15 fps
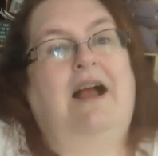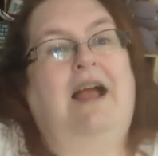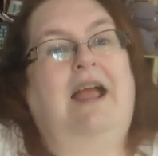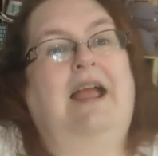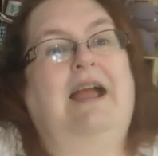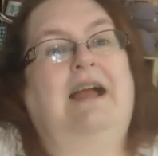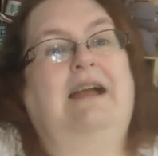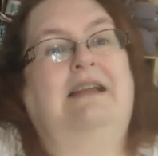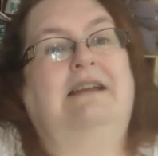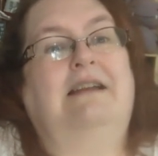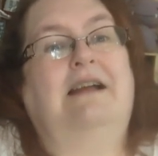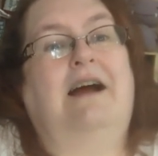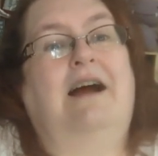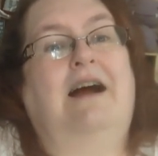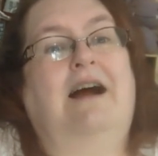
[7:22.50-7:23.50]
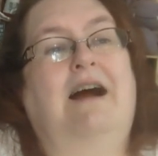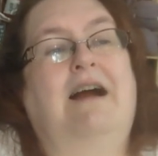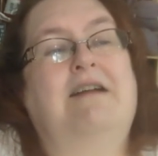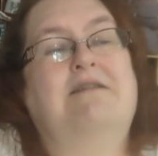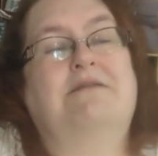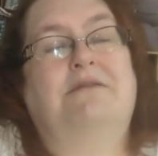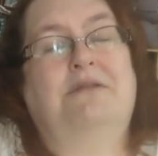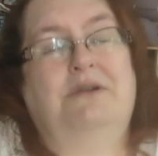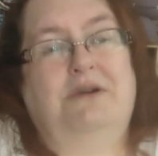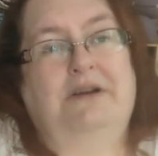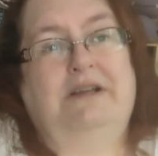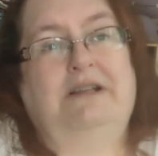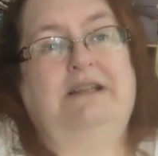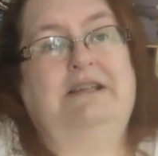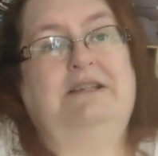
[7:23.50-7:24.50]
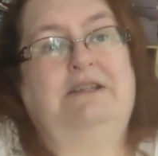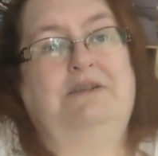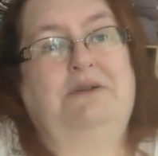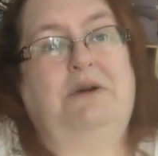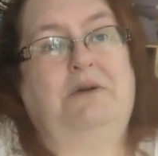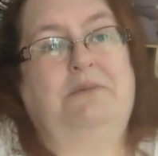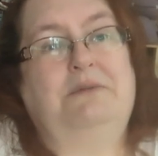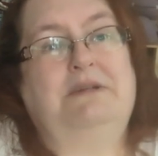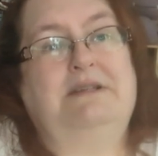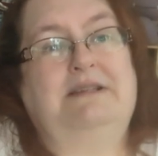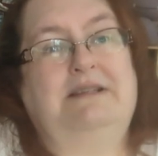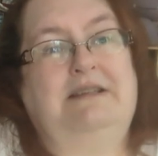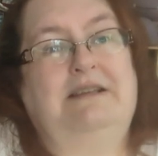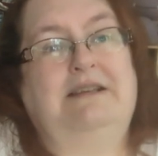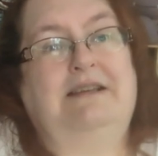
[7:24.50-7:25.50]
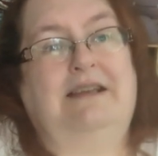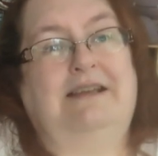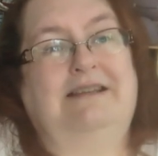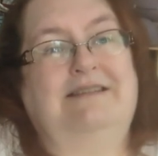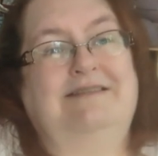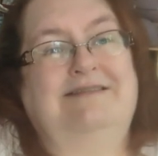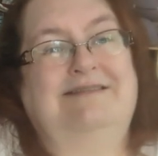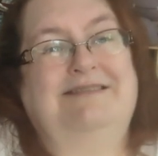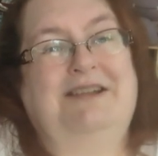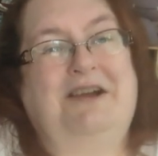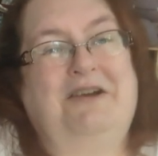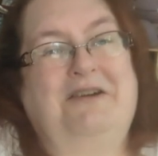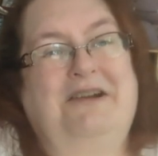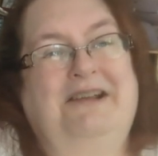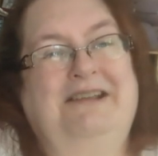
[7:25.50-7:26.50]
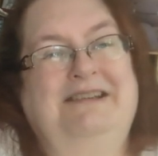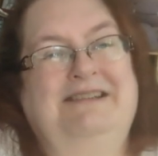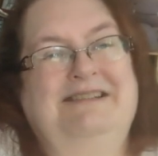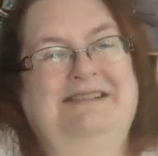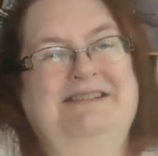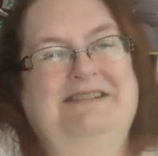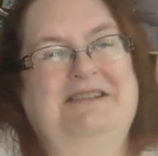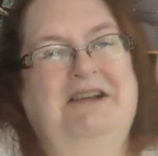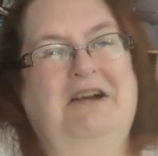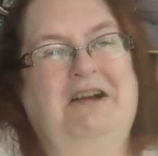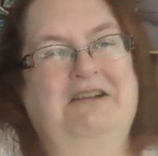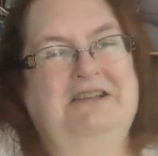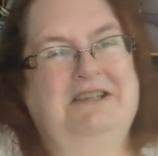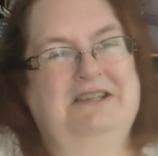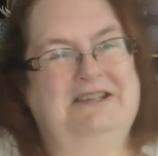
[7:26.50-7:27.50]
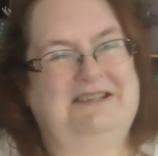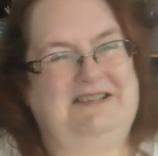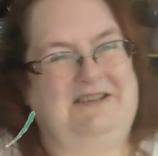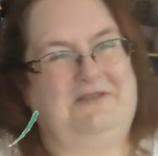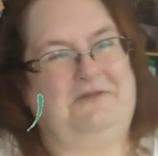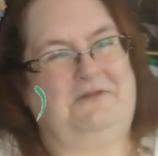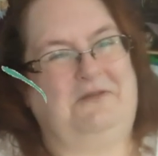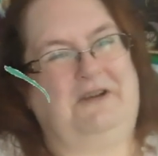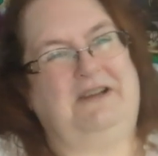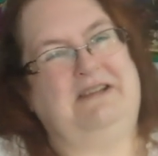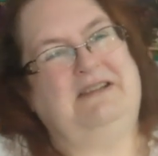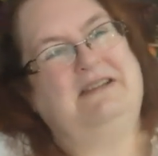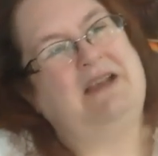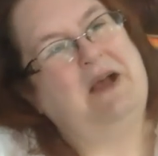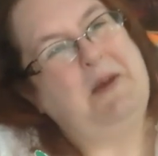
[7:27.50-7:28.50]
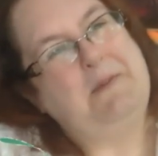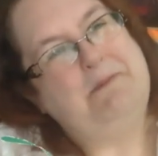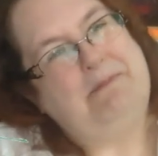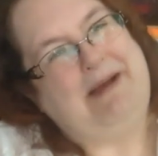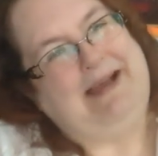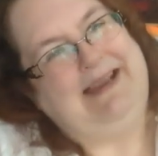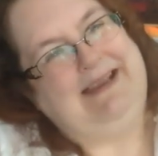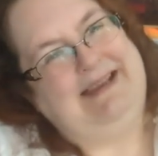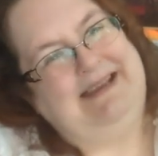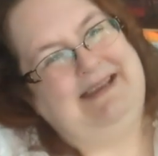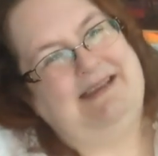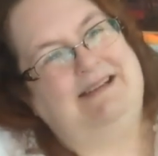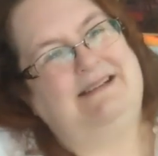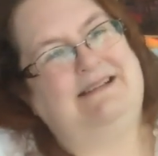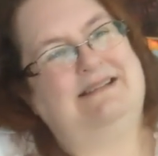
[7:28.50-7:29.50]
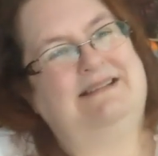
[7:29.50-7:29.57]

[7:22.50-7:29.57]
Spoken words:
and I really do hope to see you again. All right. Talk to you soon, friends. Bye.